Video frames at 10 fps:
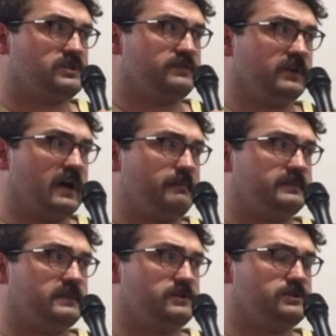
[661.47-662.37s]
of a
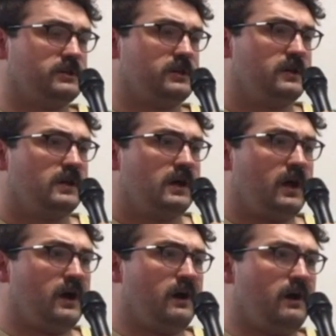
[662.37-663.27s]
competition.
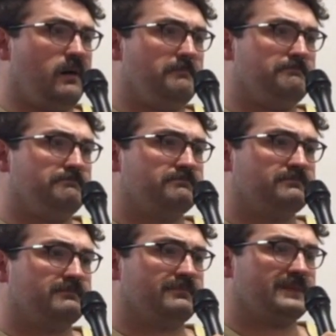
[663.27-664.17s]

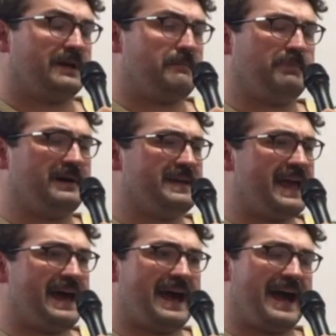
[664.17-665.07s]
But
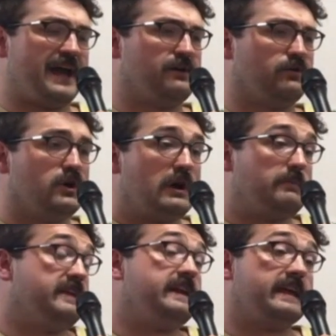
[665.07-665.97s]
yeah, I don't.
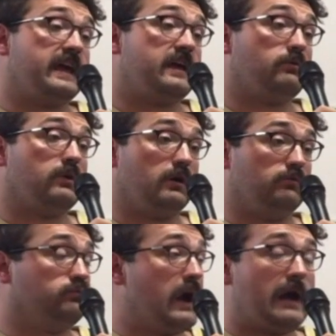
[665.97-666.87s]
But then again,
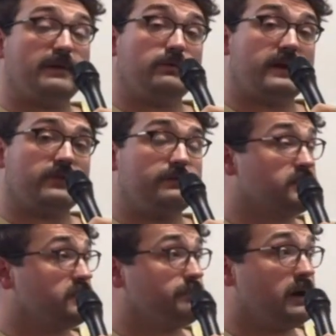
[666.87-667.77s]
Robbie, whenever he was
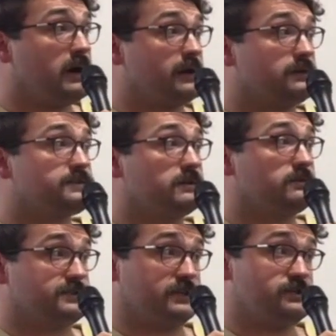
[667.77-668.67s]
on the pod,
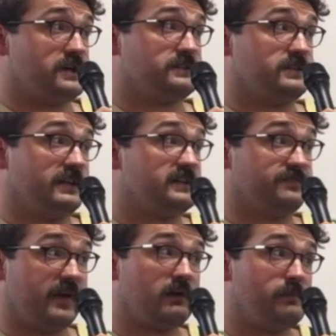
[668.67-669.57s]
also suggested that it's
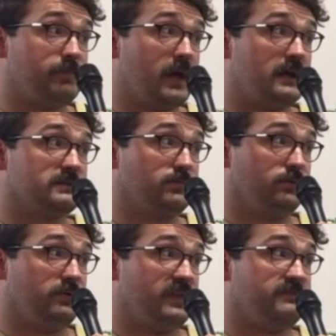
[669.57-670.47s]
very
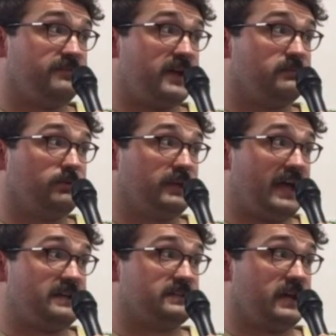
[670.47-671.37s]
plausible that Vanderbilt
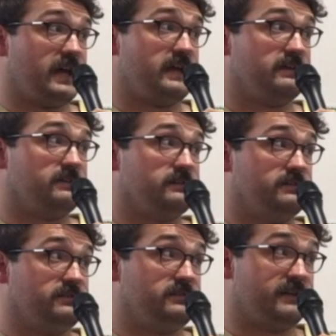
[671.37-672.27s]
has a
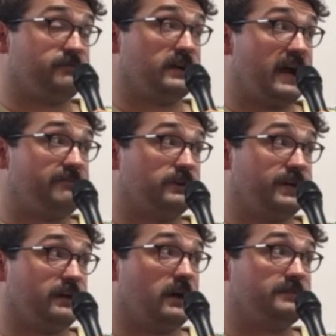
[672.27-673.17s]
different guy for
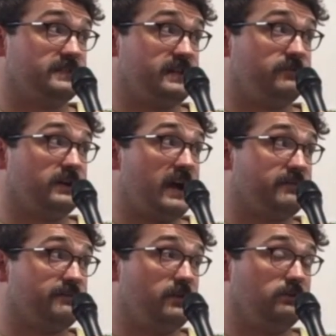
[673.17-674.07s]
kickoffs and different guy
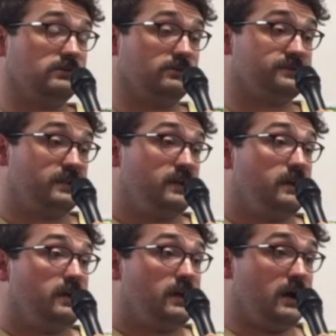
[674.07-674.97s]
for field goals.
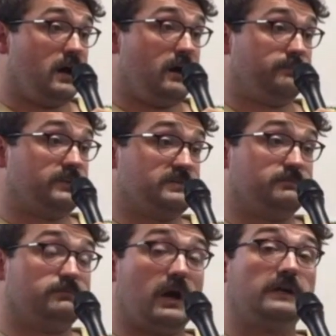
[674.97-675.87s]
Because
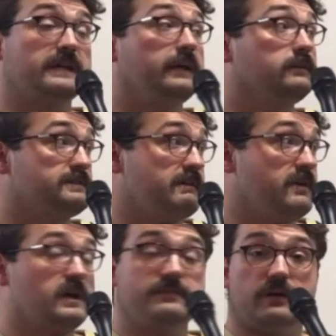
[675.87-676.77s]
Brock Taylor is a
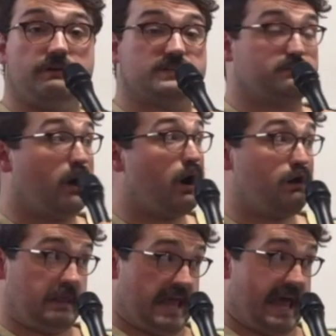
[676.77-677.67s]
very, very
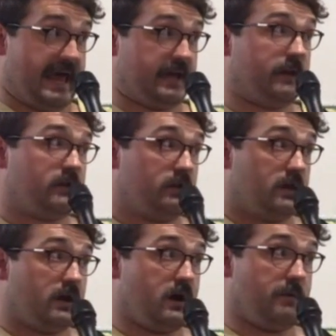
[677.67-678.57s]
small lad.
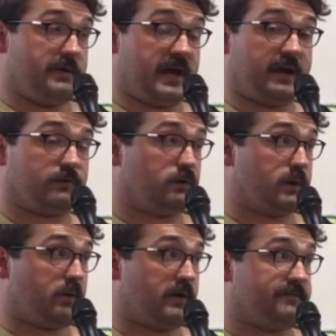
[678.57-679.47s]
And I don't know
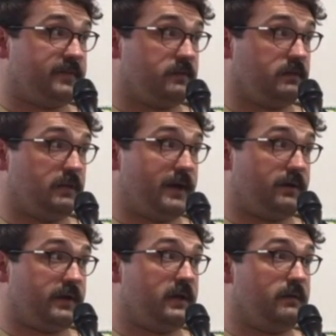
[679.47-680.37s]
how I feel
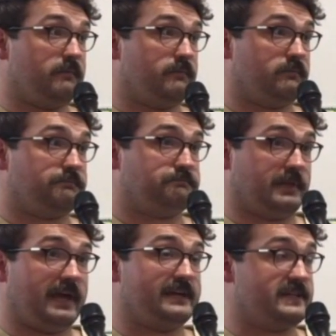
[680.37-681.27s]
about him
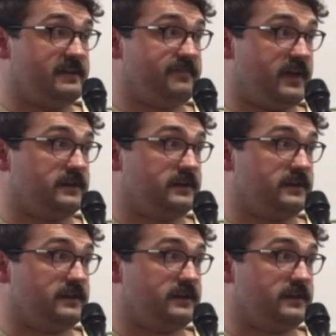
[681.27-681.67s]
playing defense.